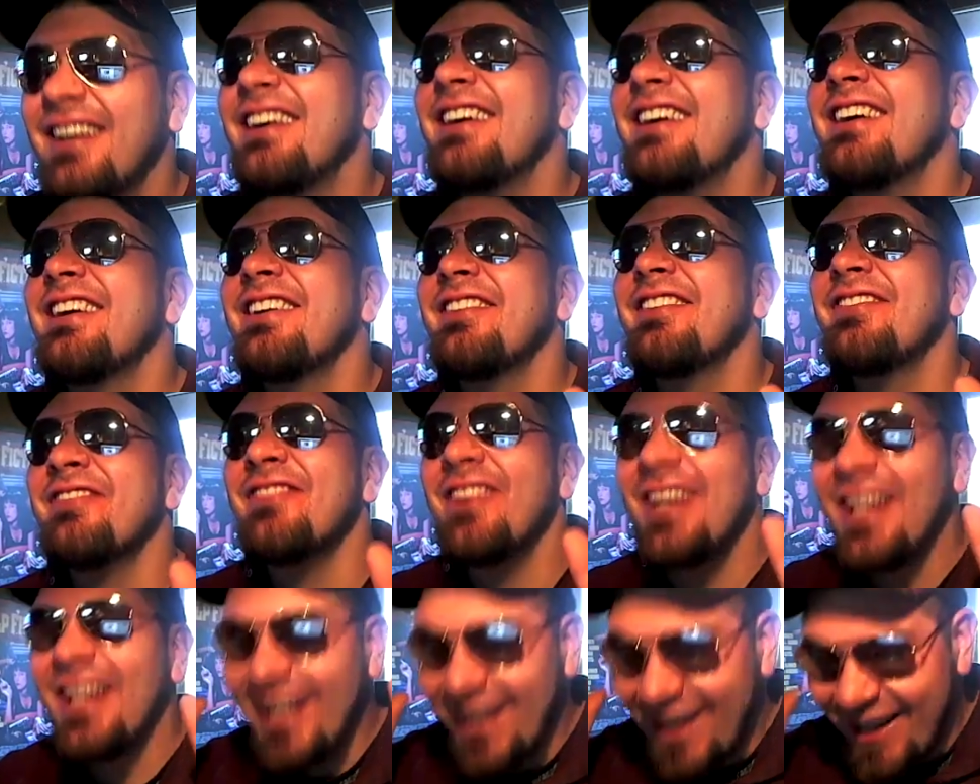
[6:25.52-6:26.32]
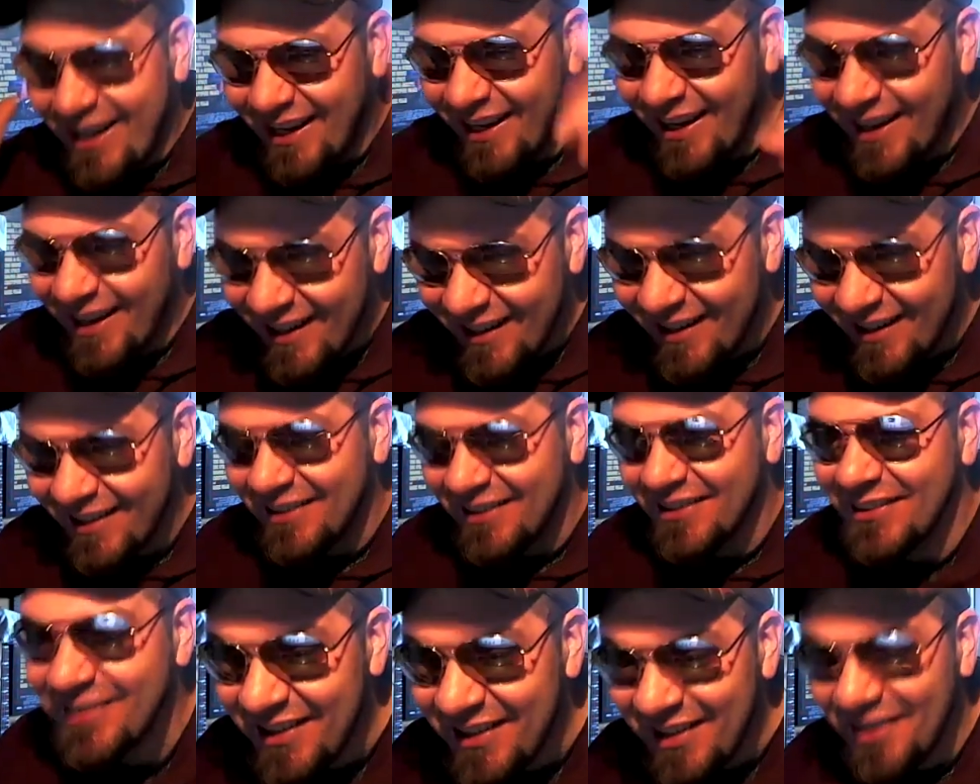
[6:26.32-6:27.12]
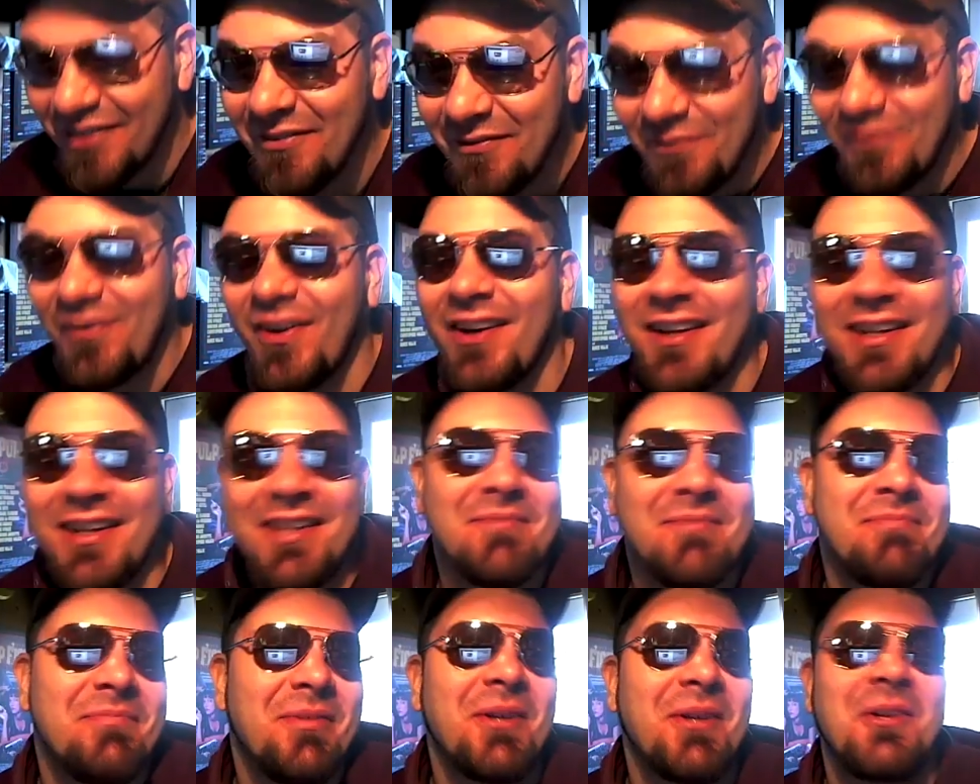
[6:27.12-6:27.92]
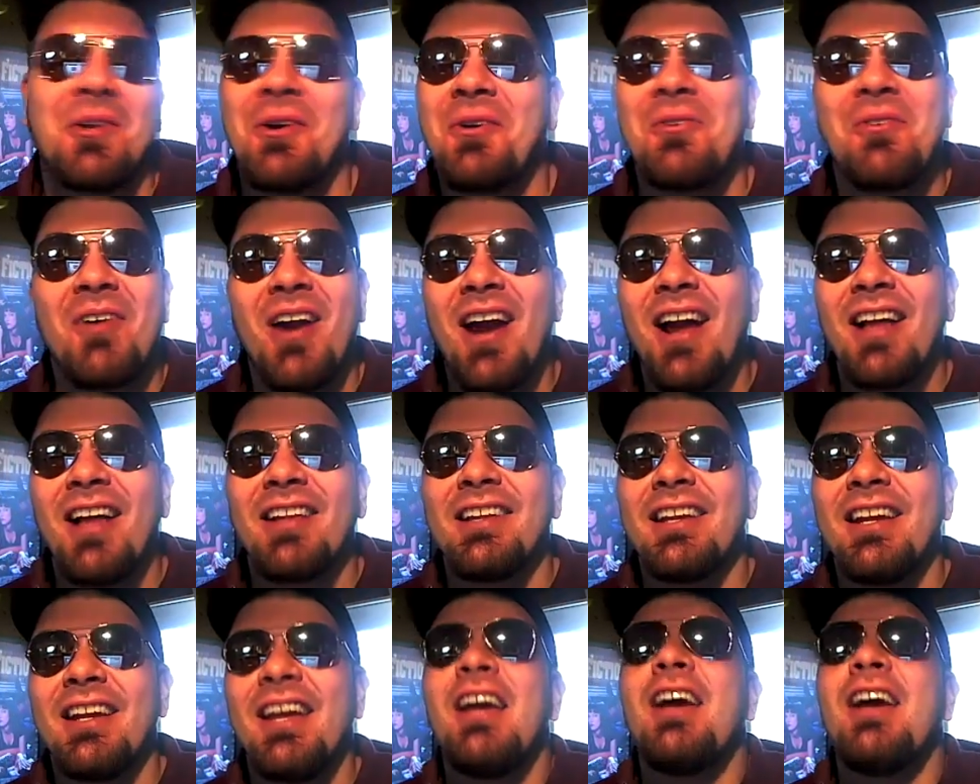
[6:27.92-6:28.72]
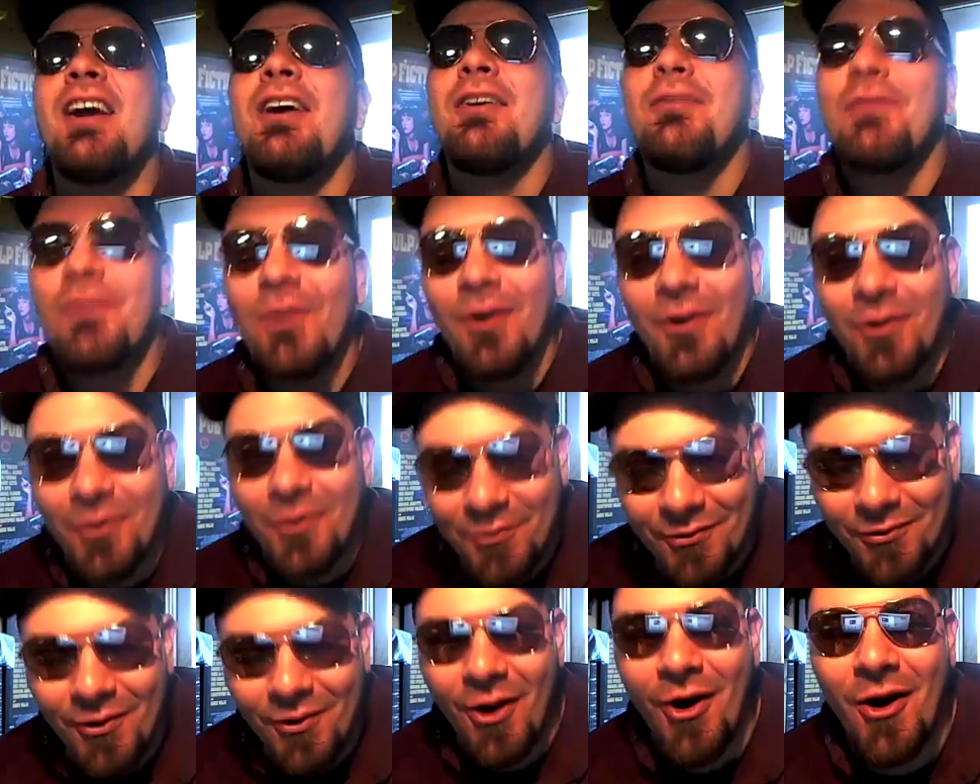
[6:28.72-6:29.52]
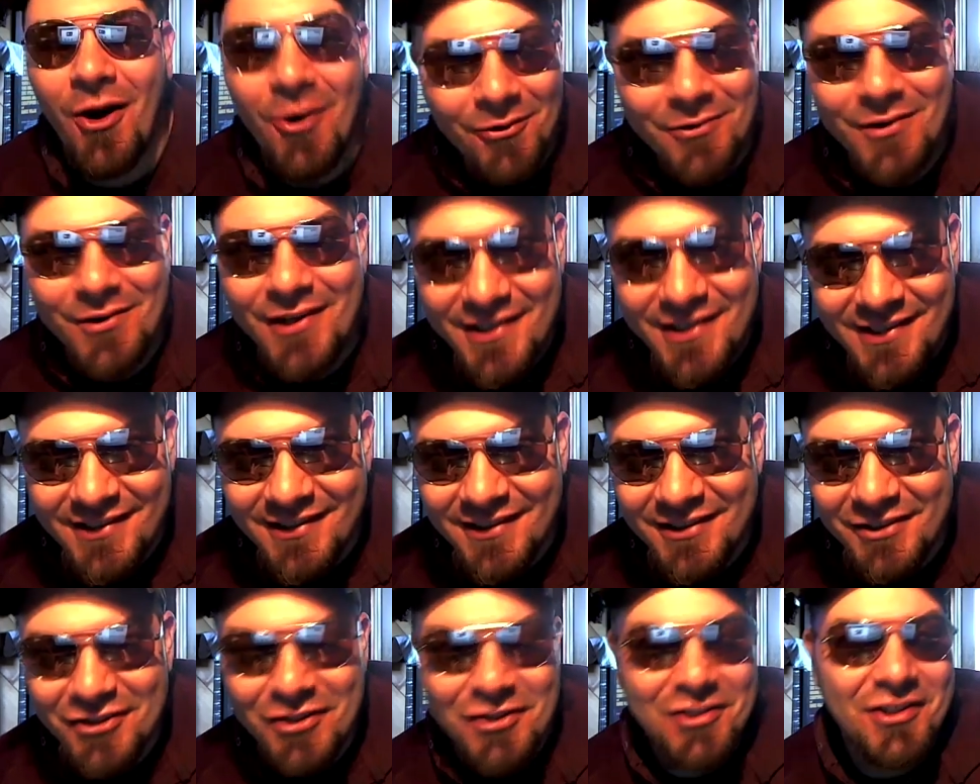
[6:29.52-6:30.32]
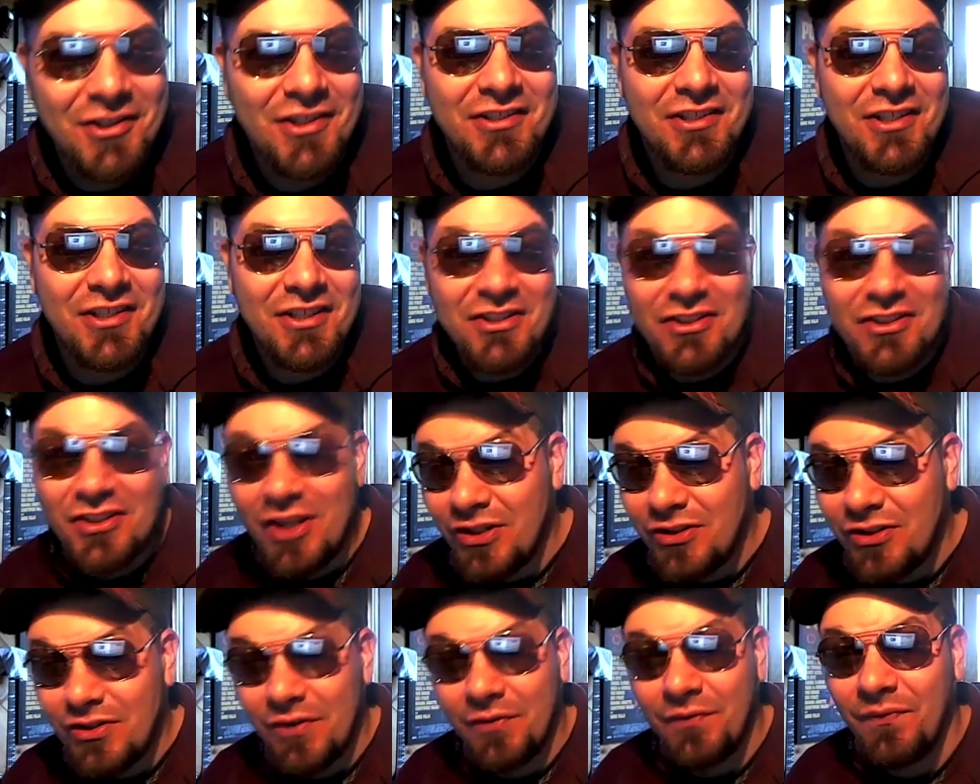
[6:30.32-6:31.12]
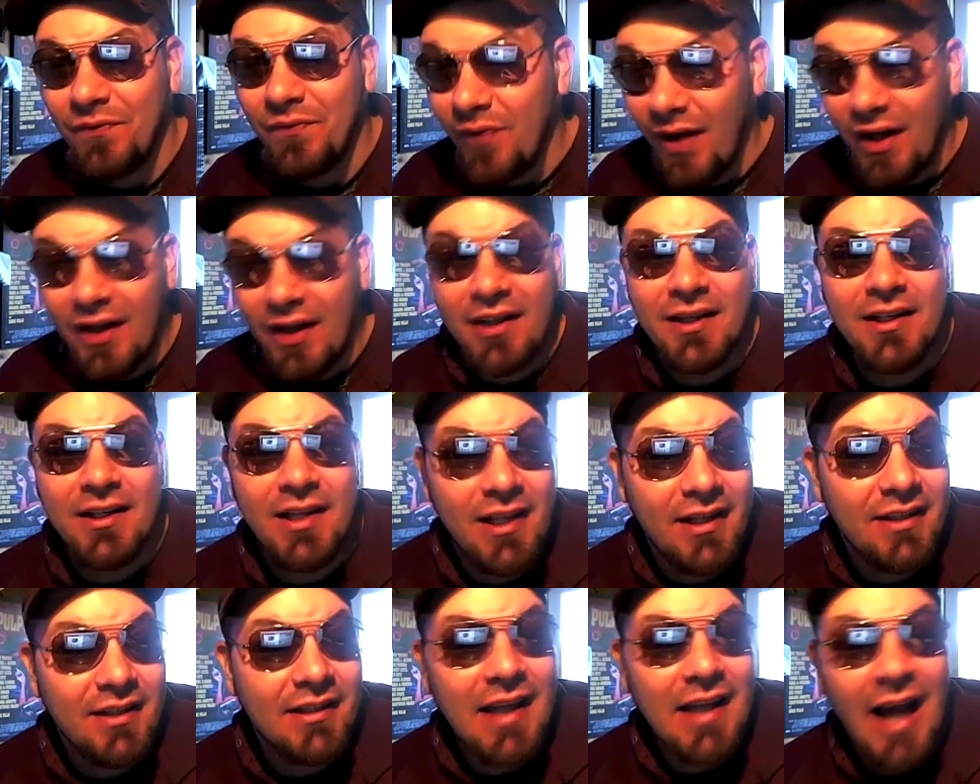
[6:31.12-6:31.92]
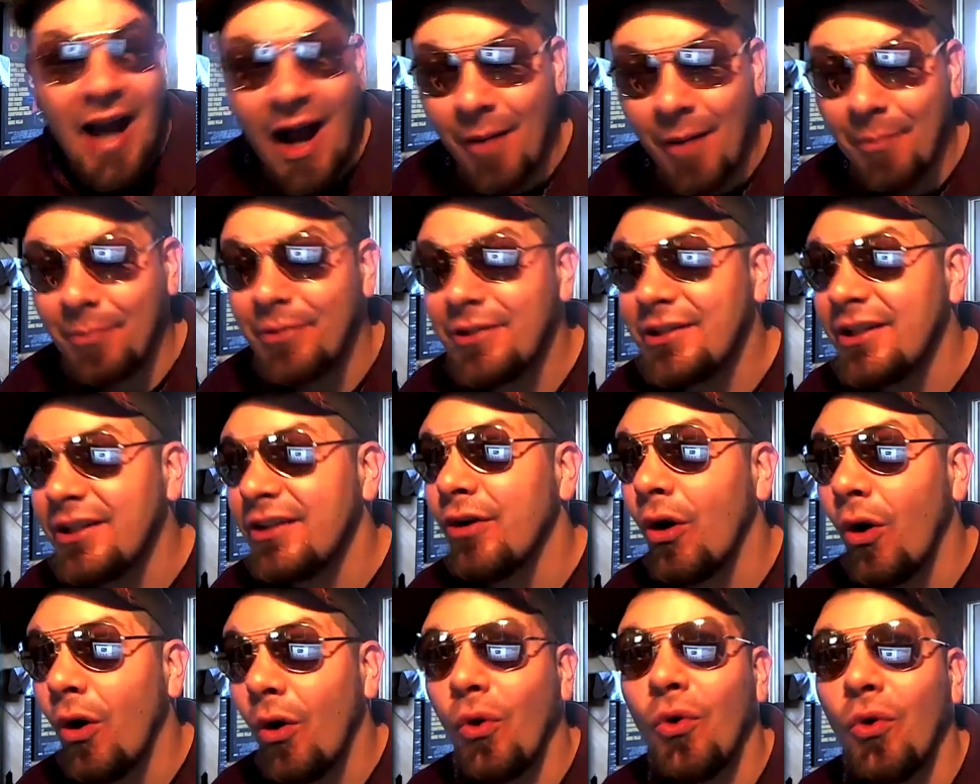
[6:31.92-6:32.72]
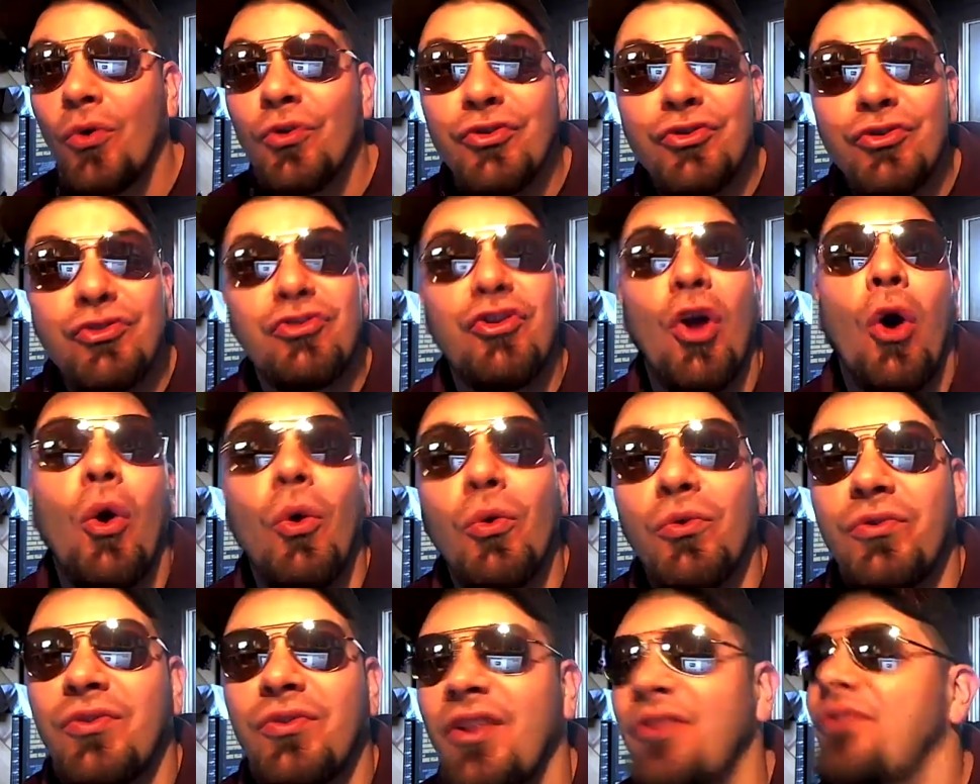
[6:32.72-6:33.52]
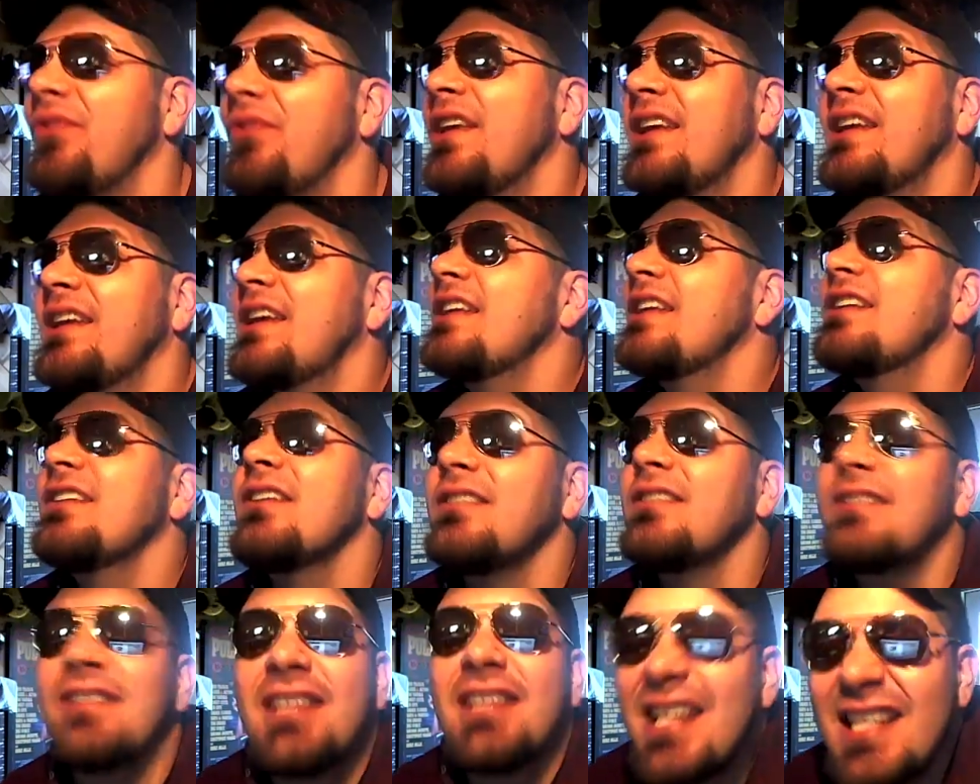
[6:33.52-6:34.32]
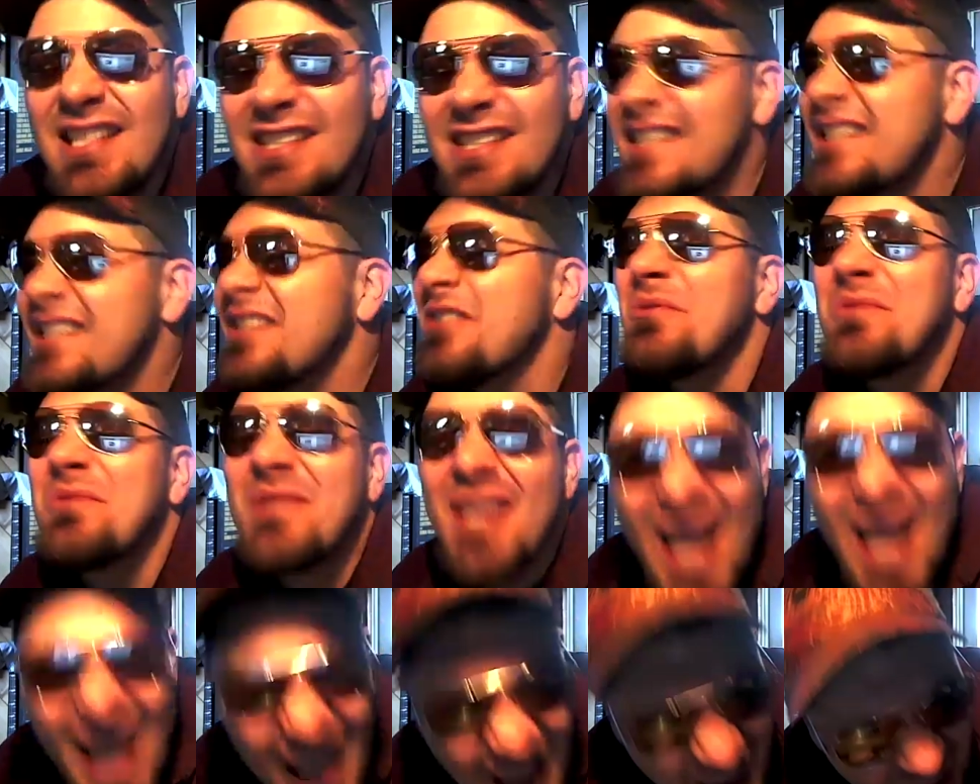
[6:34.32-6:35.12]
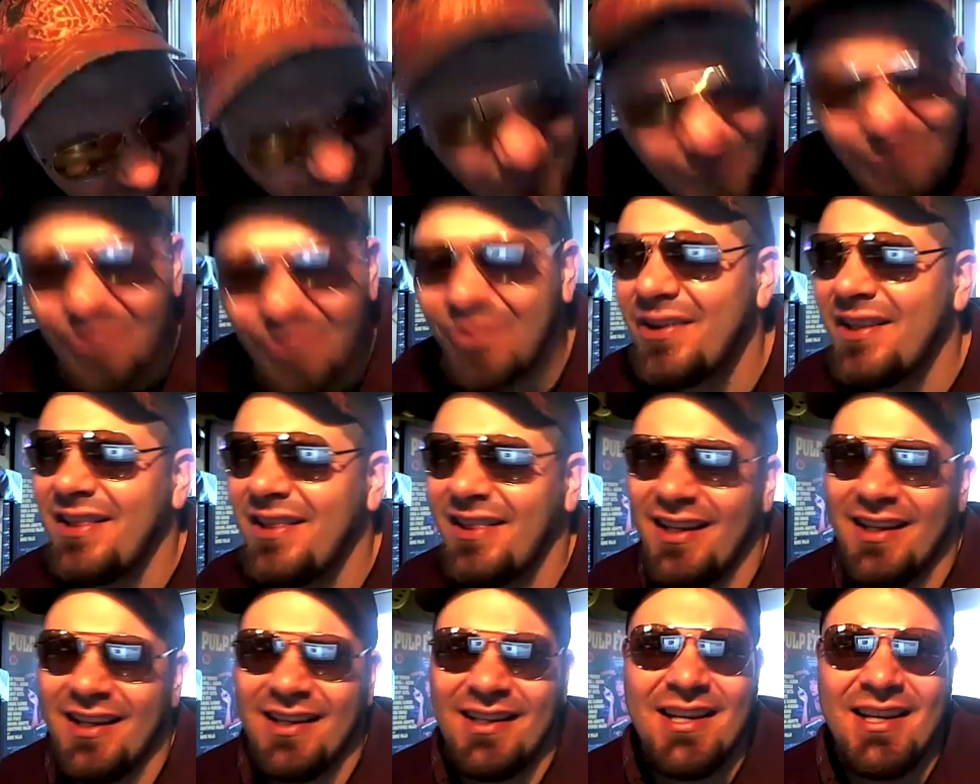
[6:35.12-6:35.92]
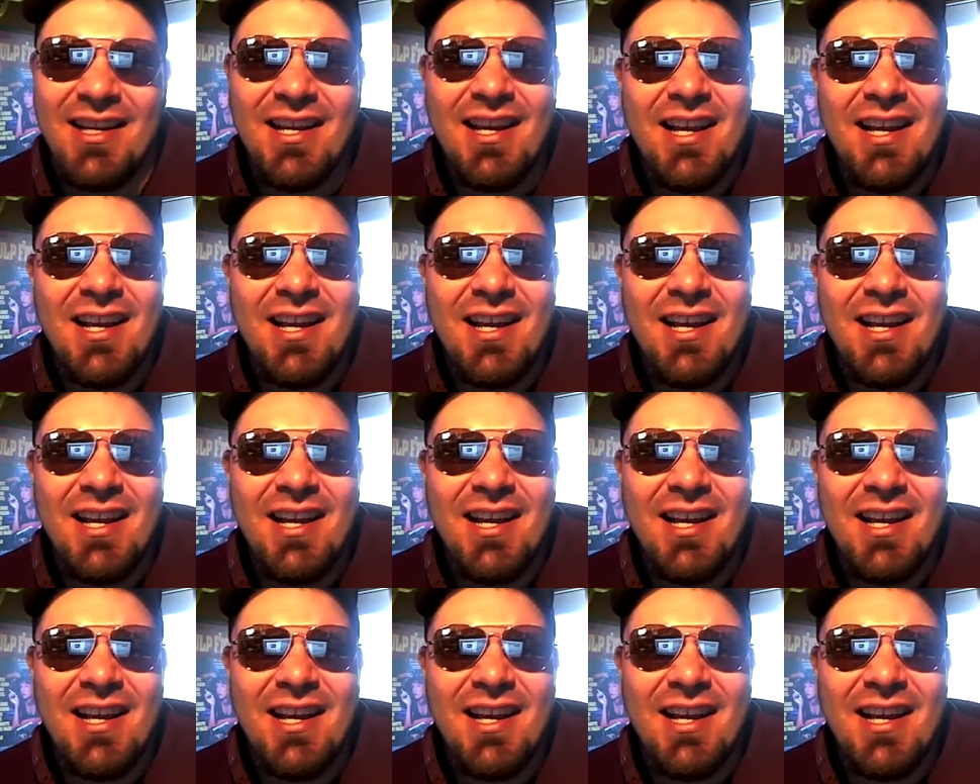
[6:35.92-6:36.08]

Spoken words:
Oh my God, I love fucking Bill O'Reilly for all the wrong reasons. Just because he's such a fucking incompetent old dolt that thinks he knows everything.